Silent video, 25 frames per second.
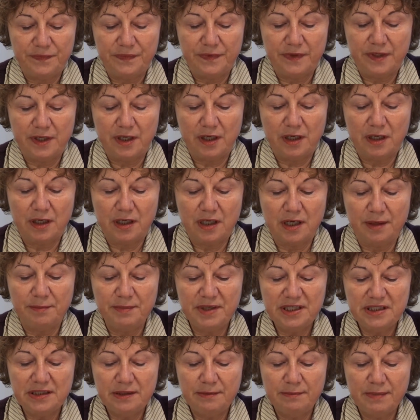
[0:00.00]
The
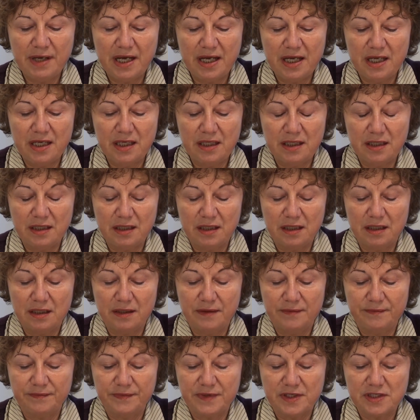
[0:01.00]
committee
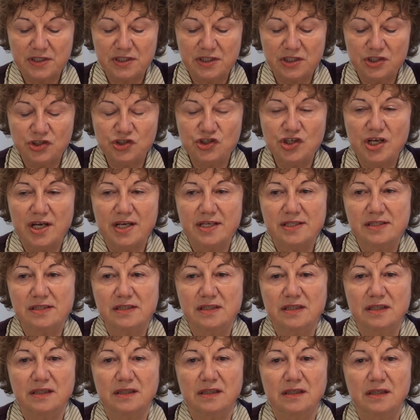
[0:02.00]
may
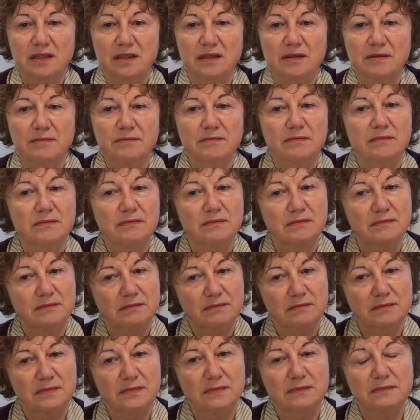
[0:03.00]
suggest
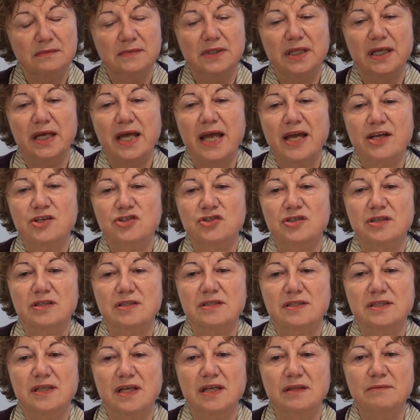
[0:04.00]
the
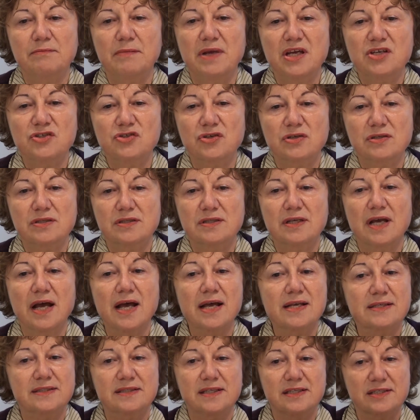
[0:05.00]
actions and measures
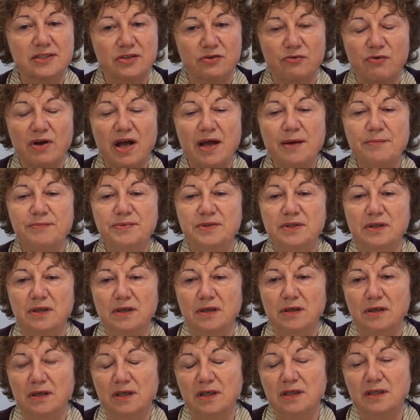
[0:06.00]
as described
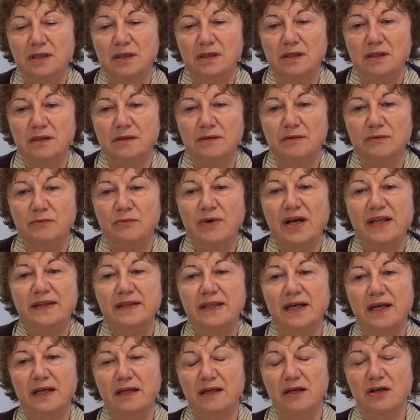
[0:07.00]
when
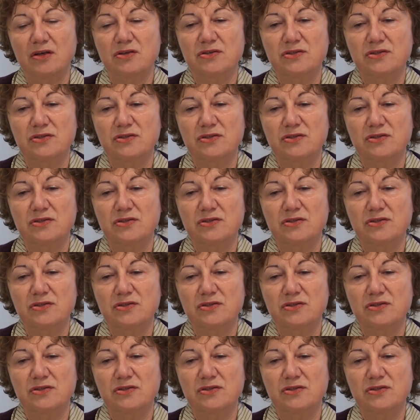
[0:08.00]
I